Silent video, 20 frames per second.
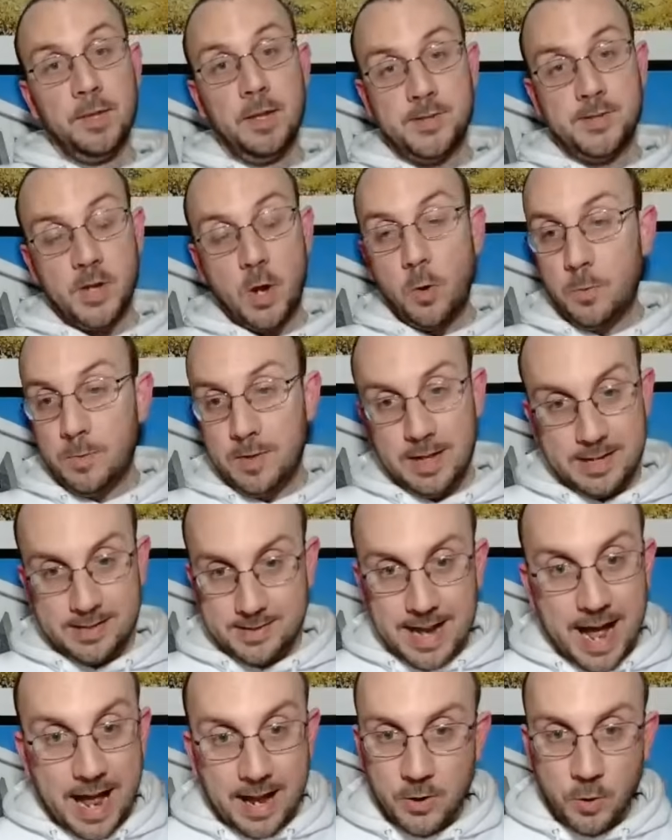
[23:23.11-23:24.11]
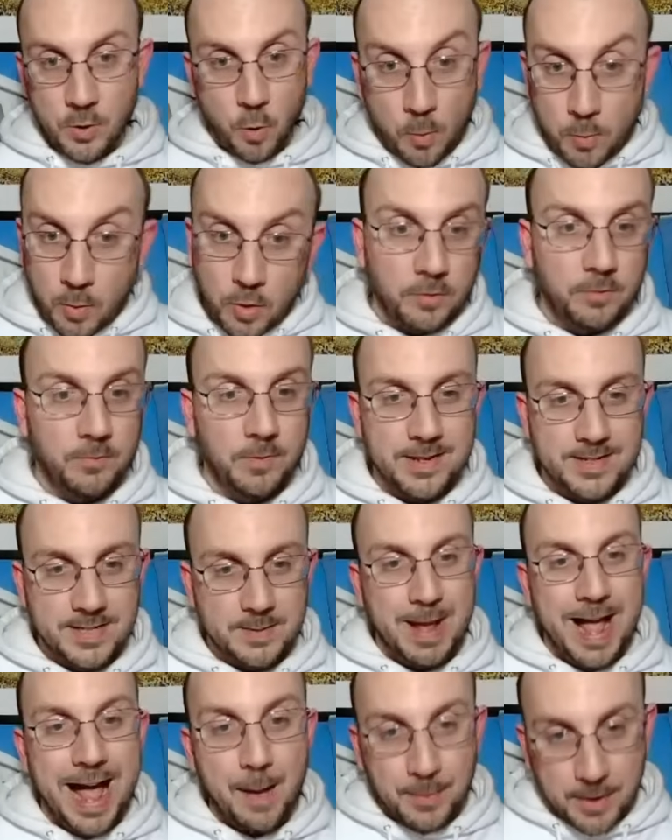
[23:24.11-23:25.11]
So it's not normal for this
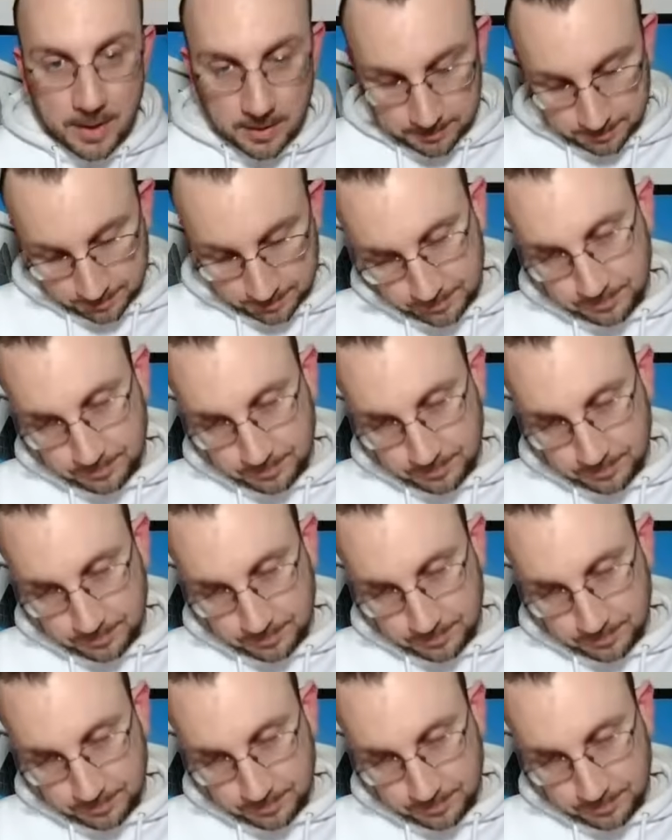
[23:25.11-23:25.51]
to be happening.